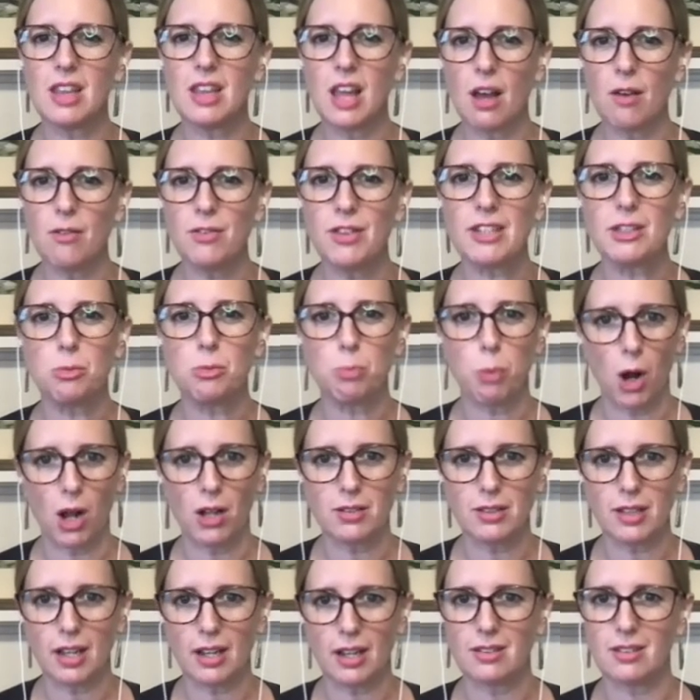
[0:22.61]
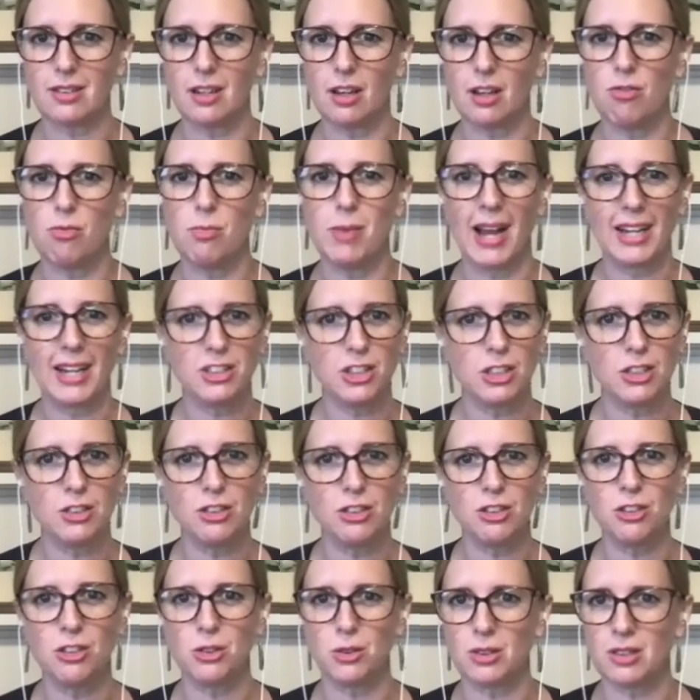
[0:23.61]
love this process of matching
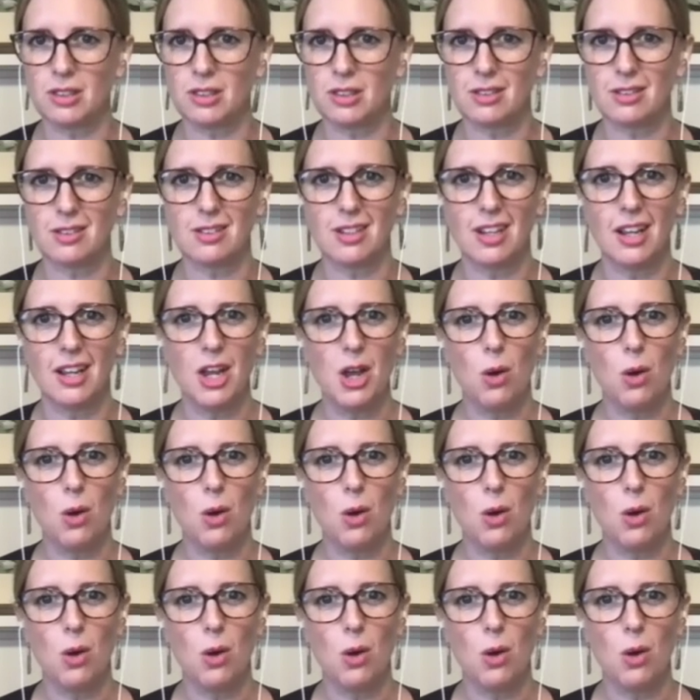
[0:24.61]
students